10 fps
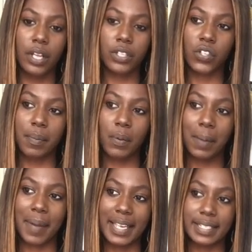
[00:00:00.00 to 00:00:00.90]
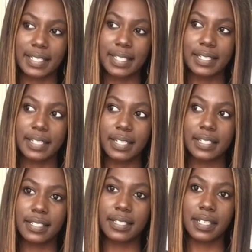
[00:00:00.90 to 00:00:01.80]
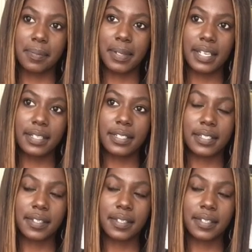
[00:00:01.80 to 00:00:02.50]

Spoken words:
Show me what Pisces needs to see, please.